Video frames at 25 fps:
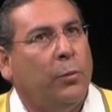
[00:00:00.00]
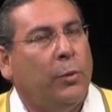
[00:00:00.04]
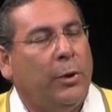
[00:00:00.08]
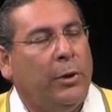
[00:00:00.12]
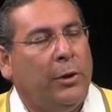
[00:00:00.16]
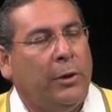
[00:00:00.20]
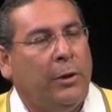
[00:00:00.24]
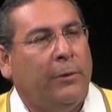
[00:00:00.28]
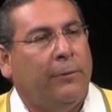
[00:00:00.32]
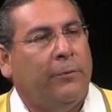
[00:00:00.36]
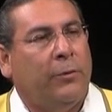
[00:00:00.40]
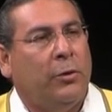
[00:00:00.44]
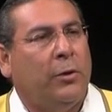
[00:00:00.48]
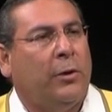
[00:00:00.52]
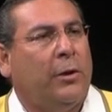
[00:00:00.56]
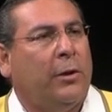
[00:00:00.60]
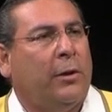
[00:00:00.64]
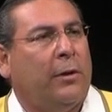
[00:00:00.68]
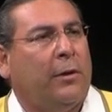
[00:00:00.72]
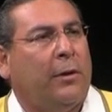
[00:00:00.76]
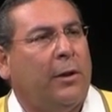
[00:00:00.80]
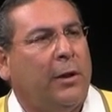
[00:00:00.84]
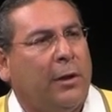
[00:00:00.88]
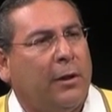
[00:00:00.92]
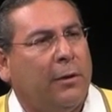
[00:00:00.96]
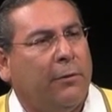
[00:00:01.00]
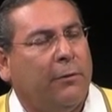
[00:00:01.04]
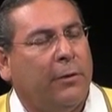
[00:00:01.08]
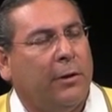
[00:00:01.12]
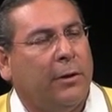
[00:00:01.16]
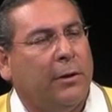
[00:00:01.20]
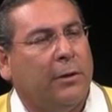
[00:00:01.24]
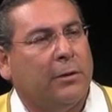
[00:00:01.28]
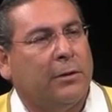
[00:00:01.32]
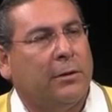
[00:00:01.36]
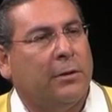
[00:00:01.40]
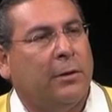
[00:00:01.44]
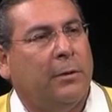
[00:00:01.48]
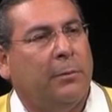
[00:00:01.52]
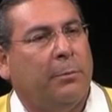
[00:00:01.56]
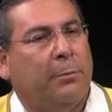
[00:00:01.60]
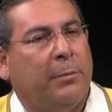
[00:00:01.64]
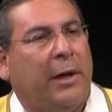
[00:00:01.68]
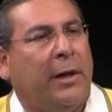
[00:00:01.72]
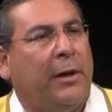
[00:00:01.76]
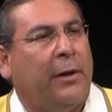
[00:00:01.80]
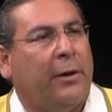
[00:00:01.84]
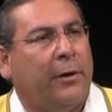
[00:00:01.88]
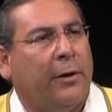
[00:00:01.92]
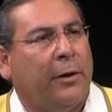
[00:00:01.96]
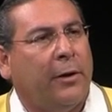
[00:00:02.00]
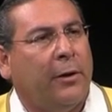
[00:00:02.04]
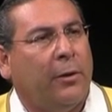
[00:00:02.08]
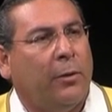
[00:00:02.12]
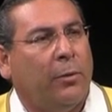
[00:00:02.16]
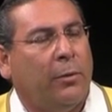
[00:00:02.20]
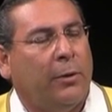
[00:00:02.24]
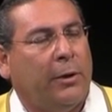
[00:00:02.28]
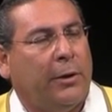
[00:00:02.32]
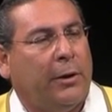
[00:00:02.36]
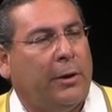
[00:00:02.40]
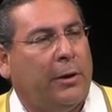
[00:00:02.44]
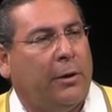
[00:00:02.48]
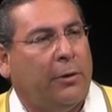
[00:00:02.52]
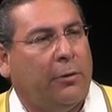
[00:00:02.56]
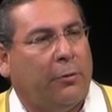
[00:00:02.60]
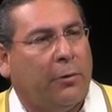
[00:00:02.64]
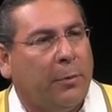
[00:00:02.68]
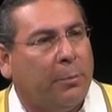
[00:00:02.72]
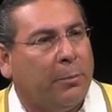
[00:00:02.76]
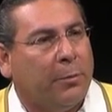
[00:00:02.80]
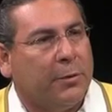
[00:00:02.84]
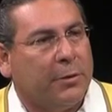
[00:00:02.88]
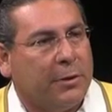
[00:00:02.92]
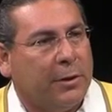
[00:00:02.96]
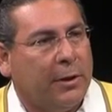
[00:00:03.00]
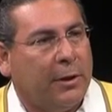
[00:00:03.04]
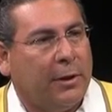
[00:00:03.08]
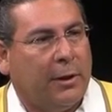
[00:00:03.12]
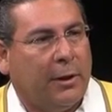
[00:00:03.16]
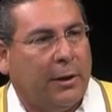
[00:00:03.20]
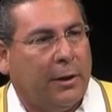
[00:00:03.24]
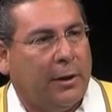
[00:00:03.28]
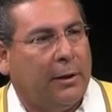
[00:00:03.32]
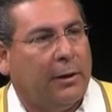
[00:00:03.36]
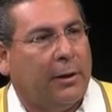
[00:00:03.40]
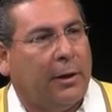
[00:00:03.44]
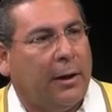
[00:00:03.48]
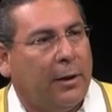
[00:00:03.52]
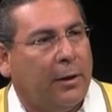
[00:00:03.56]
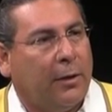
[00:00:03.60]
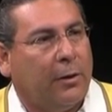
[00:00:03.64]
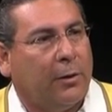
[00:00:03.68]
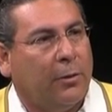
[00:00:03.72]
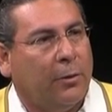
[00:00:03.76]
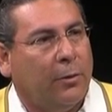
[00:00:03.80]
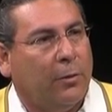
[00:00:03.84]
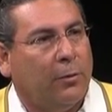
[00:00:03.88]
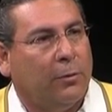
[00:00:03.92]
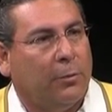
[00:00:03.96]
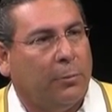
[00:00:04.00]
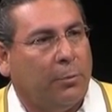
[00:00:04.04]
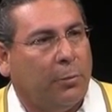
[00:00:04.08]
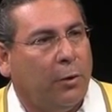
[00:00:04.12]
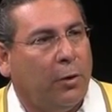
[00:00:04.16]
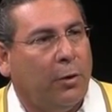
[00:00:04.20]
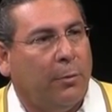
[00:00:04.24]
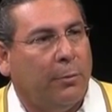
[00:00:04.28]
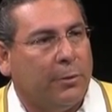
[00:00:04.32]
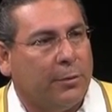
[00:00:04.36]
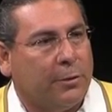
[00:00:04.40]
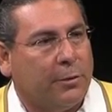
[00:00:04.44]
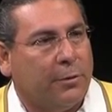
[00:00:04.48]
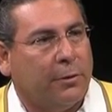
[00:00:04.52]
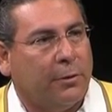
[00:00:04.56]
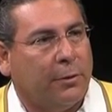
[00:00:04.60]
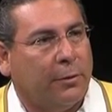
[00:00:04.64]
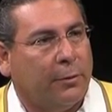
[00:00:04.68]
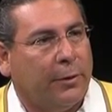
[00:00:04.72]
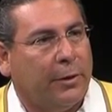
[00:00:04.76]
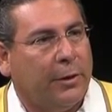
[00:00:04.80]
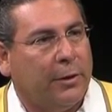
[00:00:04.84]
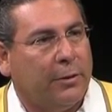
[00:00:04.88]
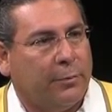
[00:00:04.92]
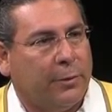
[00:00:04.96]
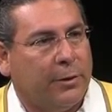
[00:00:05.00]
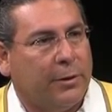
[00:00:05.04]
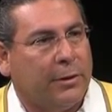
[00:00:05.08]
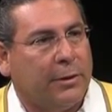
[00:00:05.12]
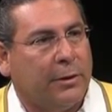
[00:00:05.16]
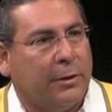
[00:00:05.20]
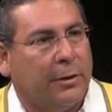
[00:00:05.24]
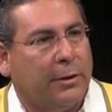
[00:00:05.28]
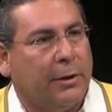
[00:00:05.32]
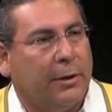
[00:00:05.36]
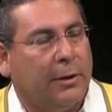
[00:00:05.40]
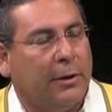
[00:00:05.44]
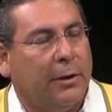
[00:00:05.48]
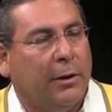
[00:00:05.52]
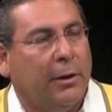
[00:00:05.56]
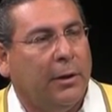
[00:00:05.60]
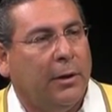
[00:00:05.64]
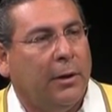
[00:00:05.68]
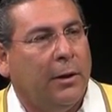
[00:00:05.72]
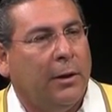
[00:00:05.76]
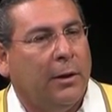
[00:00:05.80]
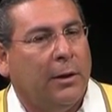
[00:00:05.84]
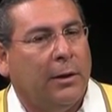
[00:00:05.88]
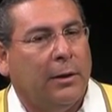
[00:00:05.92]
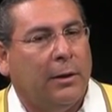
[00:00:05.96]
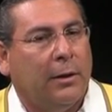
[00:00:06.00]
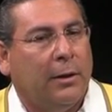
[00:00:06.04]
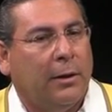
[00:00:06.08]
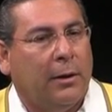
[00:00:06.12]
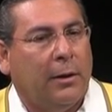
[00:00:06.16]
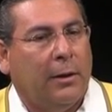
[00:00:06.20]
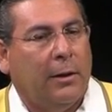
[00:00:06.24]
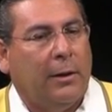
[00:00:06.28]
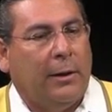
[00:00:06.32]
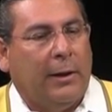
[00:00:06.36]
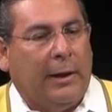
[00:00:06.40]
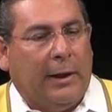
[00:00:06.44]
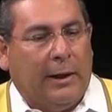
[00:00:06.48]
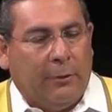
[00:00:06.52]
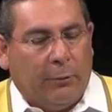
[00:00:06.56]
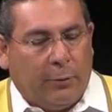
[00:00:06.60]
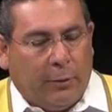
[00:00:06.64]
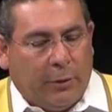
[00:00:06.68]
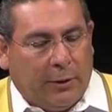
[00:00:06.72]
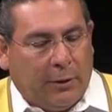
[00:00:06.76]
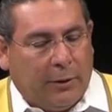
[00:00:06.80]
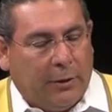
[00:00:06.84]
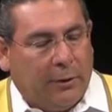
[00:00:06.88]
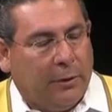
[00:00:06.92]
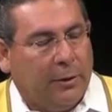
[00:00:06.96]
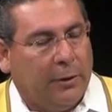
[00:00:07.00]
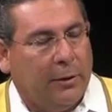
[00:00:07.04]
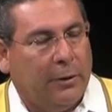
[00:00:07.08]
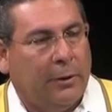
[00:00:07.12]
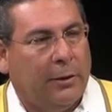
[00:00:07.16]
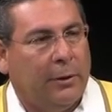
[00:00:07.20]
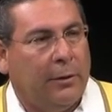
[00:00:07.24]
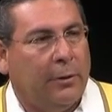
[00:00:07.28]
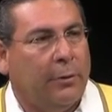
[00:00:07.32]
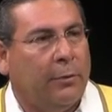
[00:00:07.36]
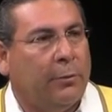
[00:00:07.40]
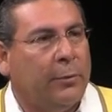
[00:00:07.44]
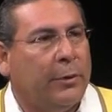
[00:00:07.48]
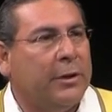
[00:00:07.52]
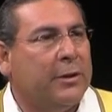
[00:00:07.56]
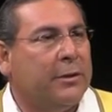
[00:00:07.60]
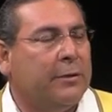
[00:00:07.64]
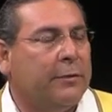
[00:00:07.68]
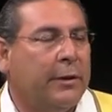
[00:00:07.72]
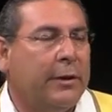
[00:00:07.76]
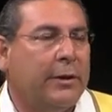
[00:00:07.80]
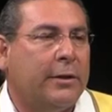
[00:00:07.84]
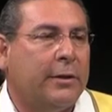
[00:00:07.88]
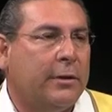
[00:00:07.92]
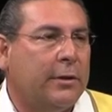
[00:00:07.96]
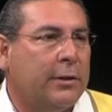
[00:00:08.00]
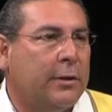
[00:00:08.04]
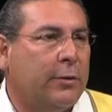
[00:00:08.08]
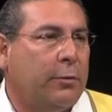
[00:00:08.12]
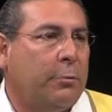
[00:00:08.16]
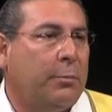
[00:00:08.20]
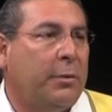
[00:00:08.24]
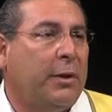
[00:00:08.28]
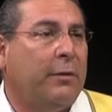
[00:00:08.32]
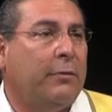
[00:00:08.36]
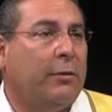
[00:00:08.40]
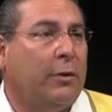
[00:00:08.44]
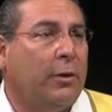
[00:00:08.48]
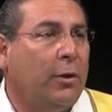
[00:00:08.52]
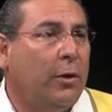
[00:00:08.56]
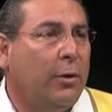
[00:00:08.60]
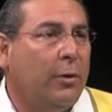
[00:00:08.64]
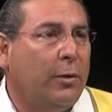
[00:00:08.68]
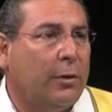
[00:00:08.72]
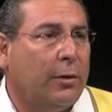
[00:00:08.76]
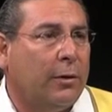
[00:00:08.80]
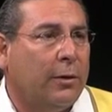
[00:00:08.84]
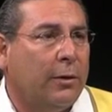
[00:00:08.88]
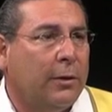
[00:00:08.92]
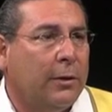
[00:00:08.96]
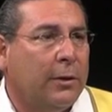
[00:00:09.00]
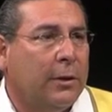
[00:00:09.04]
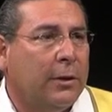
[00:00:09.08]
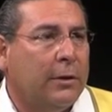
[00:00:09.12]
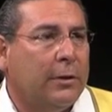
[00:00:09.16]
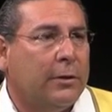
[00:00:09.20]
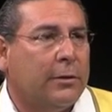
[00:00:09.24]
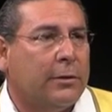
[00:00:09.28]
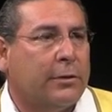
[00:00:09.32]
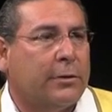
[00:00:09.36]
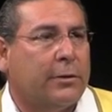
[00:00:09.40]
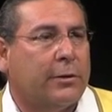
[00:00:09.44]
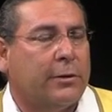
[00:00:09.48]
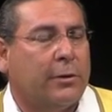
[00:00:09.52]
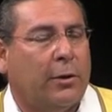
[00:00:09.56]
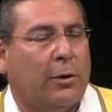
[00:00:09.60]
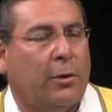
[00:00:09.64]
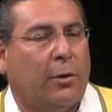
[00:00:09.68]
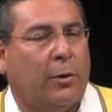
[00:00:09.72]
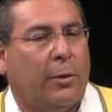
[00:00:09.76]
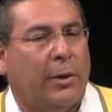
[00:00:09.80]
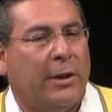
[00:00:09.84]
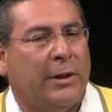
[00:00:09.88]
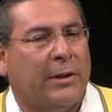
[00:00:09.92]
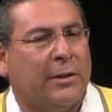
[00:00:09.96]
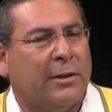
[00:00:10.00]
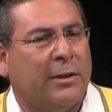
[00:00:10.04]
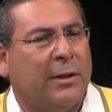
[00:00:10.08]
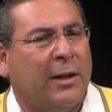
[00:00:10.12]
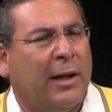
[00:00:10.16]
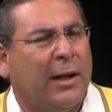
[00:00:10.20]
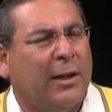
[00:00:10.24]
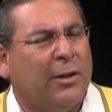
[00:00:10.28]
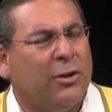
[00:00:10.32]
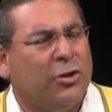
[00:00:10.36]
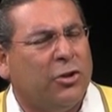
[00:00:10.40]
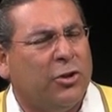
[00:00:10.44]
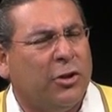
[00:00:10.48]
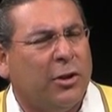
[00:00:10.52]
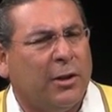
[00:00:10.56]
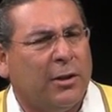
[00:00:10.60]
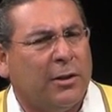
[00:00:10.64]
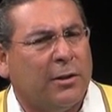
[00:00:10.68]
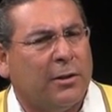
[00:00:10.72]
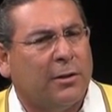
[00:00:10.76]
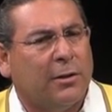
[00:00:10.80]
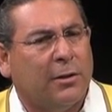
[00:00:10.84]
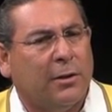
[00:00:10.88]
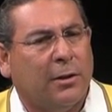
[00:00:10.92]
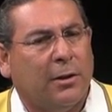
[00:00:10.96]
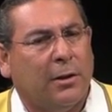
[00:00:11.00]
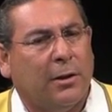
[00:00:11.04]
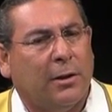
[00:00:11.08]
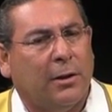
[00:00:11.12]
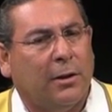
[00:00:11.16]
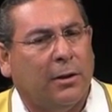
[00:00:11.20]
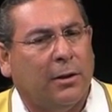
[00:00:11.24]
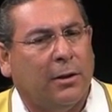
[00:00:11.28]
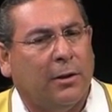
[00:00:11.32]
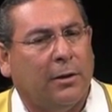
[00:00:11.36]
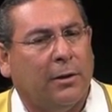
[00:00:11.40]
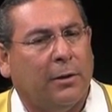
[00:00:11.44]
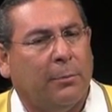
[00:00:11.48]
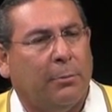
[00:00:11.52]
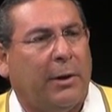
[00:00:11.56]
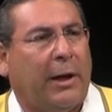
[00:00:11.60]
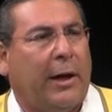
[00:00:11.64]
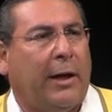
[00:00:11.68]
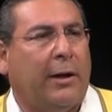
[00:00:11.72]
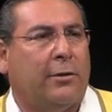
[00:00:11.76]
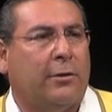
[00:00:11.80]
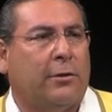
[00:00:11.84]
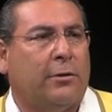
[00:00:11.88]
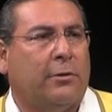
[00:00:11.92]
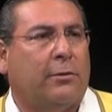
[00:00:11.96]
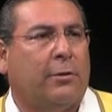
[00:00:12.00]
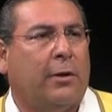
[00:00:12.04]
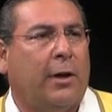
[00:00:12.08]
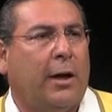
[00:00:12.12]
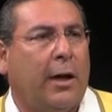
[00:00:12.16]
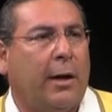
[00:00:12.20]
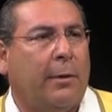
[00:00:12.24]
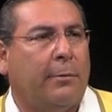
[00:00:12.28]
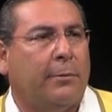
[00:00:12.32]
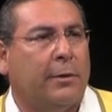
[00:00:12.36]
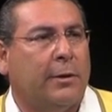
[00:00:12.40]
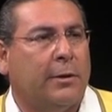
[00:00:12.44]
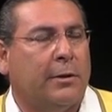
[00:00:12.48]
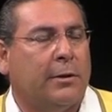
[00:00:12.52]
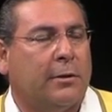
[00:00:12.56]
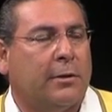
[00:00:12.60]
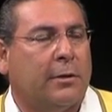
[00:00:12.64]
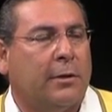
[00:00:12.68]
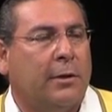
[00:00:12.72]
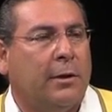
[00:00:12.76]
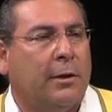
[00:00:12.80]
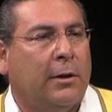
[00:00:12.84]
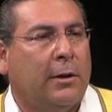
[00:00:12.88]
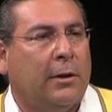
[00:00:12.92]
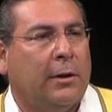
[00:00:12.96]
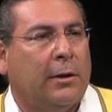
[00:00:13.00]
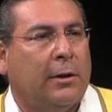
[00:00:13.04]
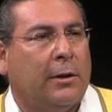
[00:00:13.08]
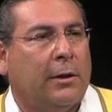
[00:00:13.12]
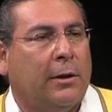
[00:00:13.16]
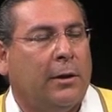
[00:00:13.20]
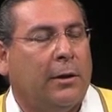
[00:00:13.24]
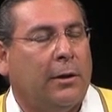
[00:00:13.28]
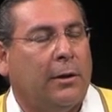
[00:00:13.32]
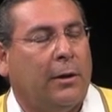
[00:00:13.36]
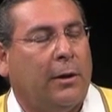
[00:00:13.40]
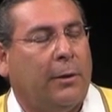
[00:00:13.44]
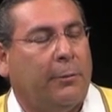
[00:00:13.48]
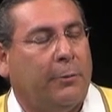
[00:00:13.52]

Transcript: if you can think of the uh, Bay Area only getting three percent getting technical diplomas or degrees recently, that really, uh, reservations, it would be even lower. I know. So it's not just uh, the bands and tribes, it's, you know,